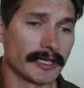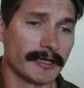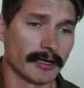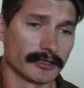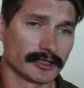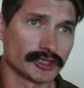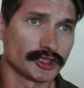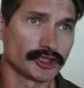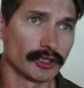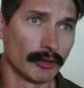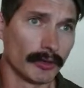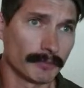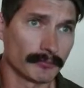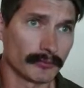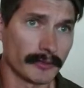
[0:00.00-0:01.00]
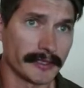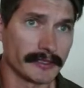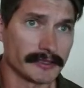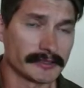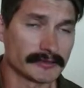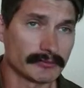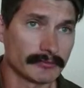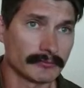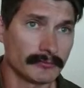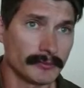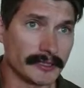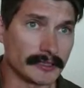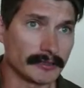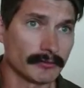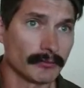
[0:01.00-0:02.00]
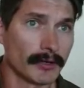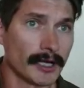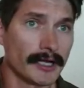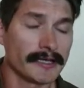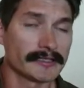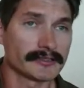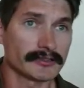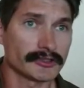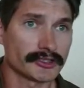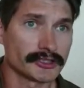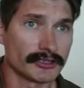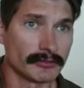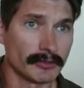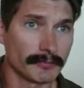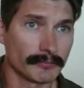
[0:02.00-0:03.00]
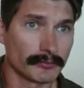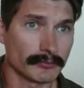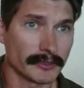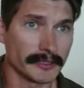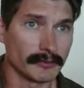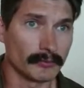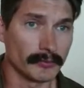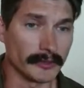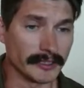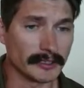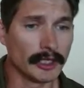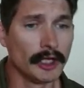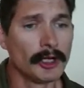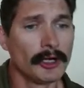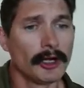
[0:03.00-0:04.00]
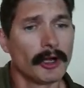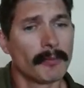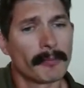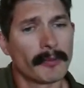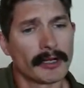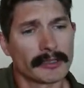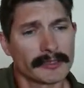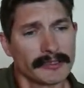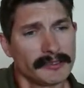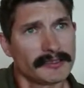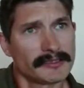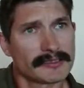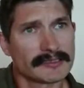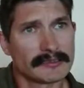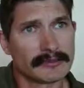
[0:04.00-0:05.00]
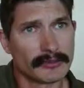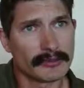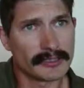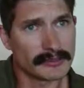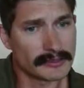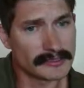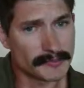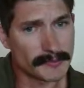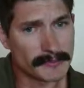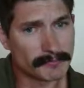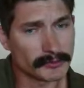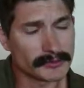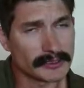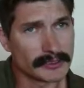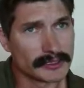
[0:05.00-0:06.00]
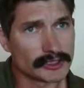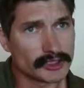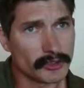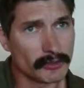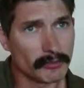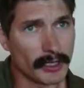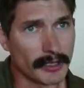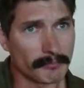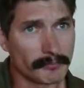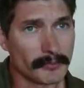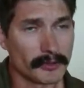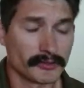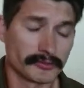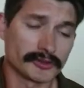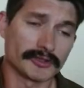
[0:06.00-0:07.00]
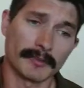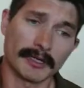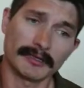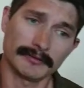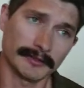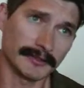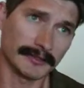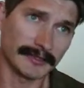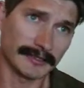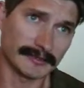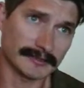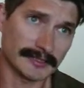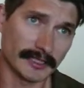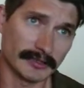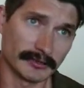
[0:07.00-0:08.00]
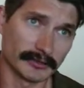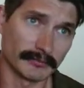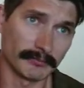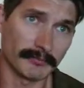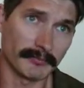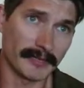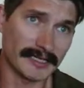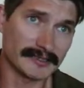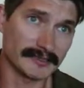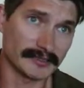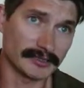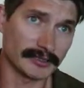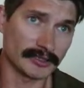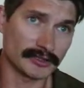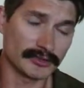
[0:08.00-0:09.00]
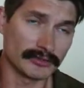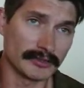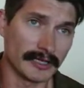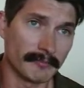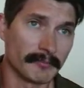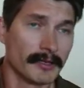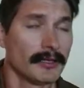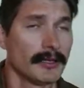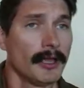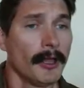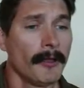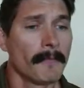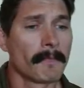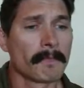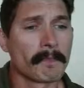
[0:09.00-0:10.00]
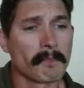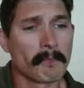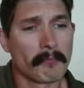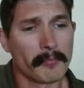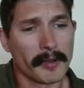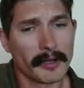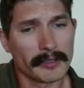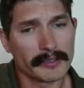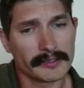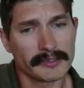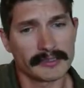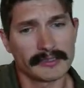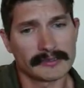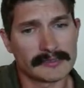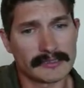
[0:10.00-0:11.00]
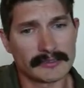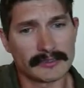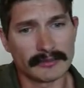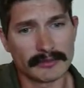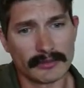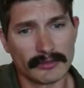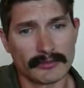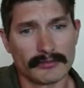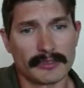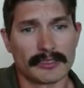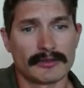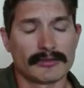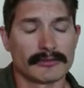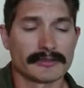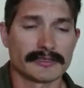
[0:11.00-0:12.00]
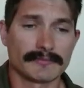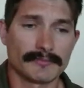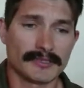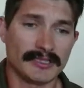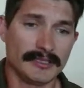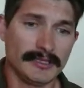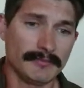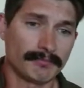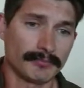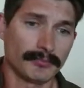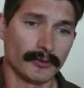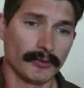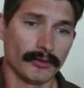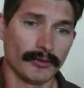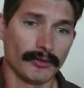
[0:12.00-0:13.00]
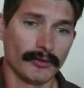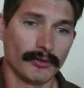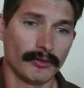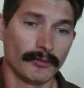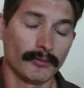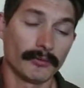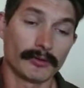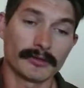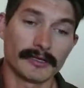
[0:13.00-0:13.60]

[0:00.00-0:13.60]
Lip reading: Okay, our show up rate is weak. Why is our show up rate weak? Well, marketing doesn't know that these people didn't show up. So marketing can't tailor messaging to them. Marketing didn't know that those people